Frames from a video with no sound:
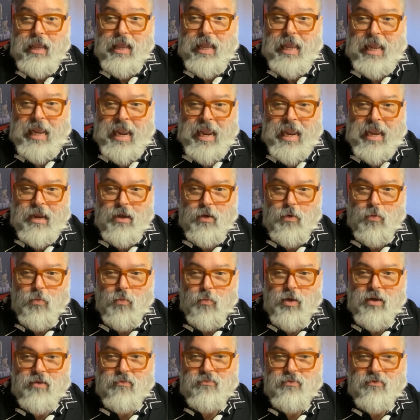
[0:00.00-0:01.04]
And
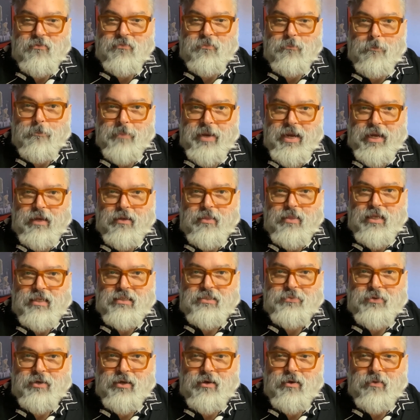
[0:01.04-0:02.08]
one of the main things
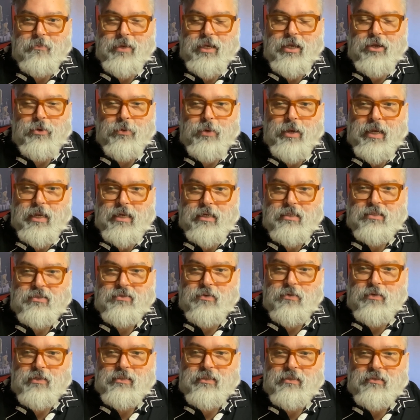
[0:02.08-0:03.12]
we're going to be doing in this
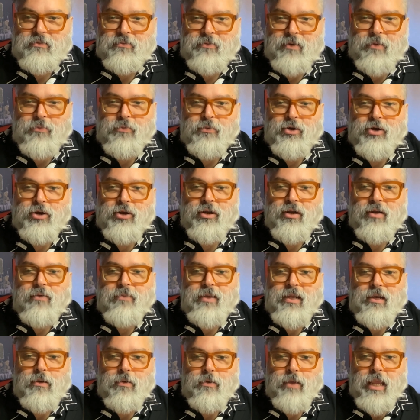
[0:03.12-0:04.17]
course is that we're going to
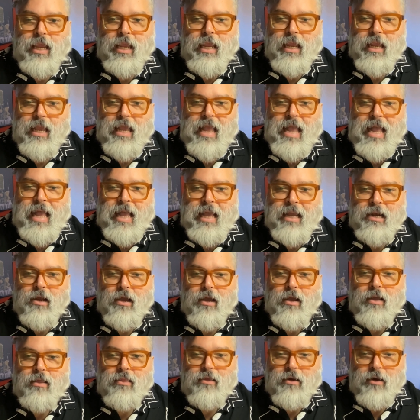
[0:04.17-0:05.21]
be looking at
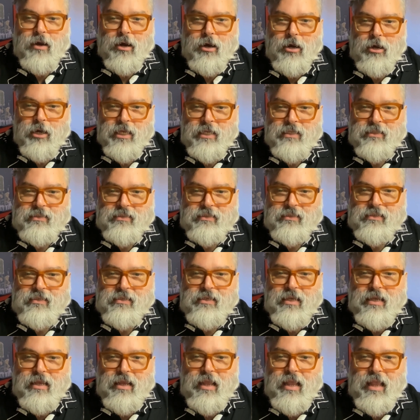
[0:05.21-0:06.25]
other artists
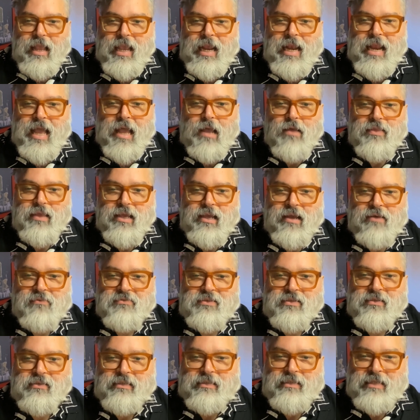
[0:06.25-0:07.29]
and how they have
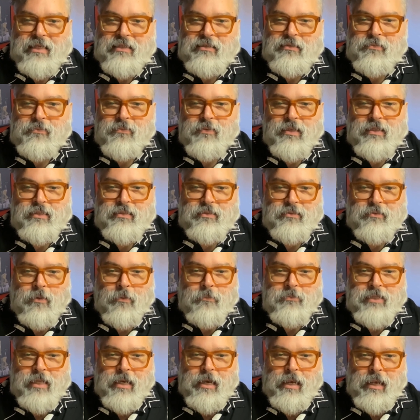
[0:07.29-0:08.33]
successfully
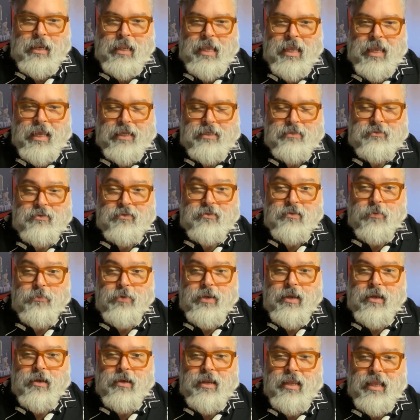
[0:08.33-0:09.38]
sculpted light so that we
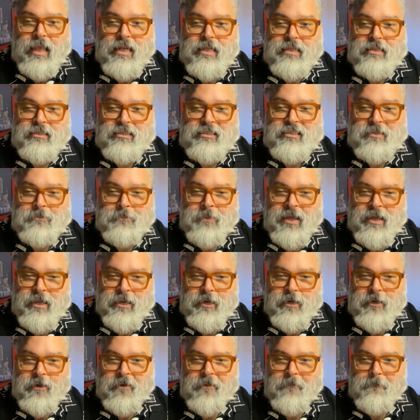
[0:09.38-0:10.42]
can get
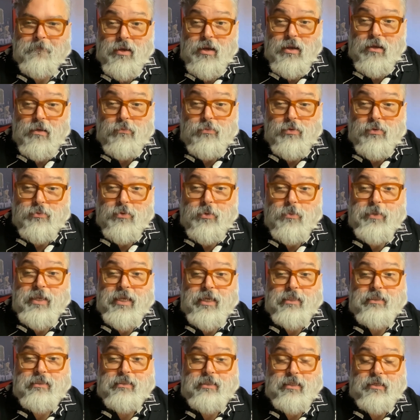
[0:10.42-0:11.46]
inspired. We will be
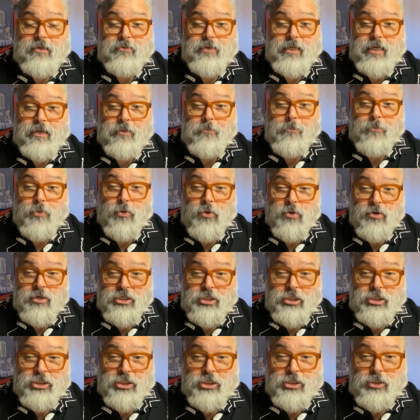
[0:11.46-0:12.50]
considering
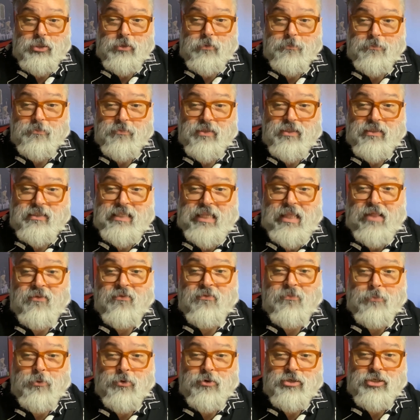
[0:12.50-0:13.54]
portraiture,
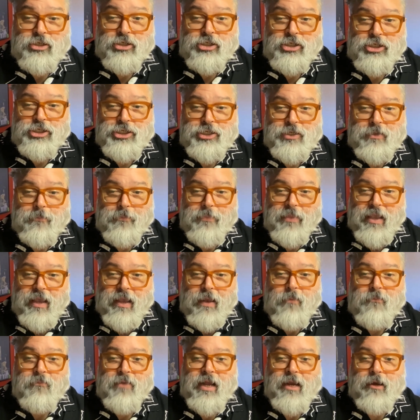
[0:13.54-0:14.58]
self-portraiture,
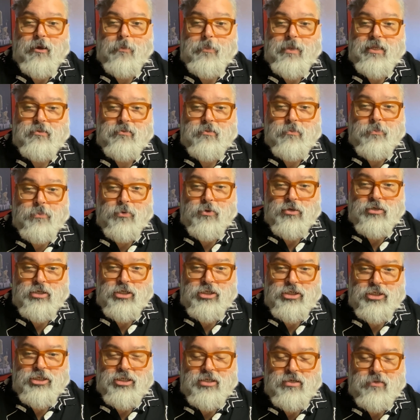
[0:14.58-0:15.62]
environmental
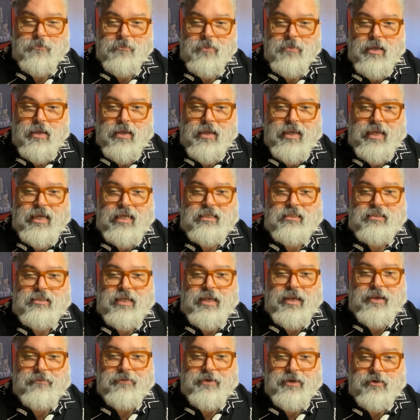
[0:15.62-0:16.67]
portraiture,
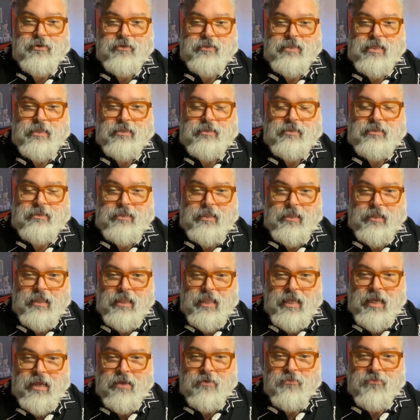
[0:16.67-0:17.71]
interiors, and still
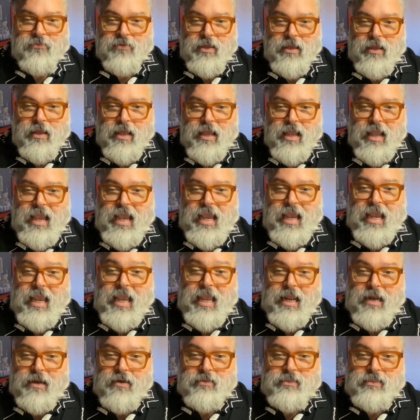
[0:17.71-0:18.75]
life,
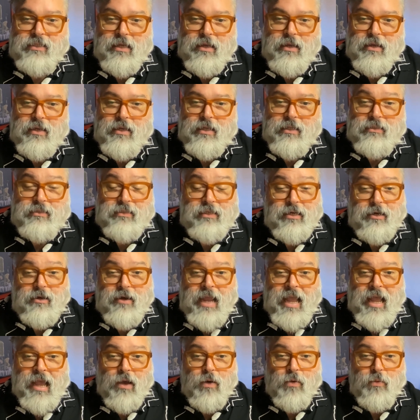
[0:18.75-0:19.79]
and consider
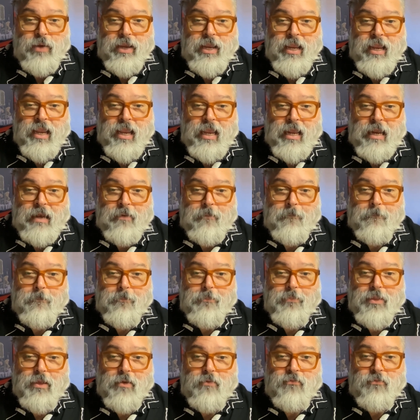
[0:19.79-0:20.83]
how we can
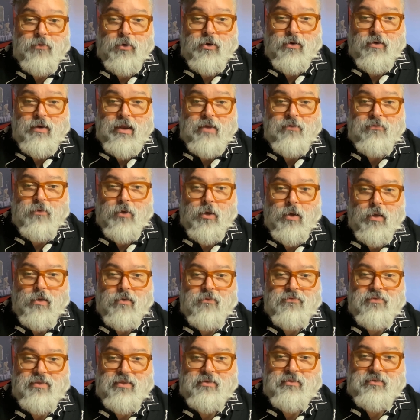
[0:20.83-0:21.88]
photograph all
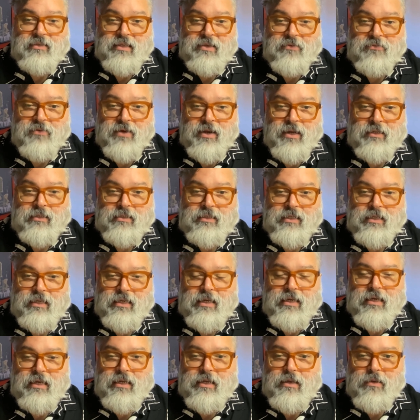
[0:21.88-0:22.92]
of these different
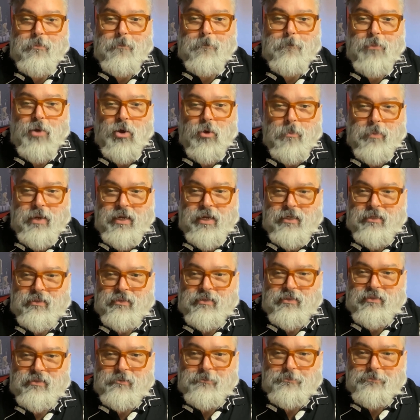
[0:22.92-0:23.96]

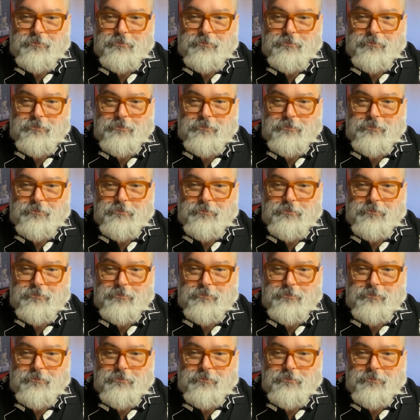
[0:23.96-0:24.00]
moments.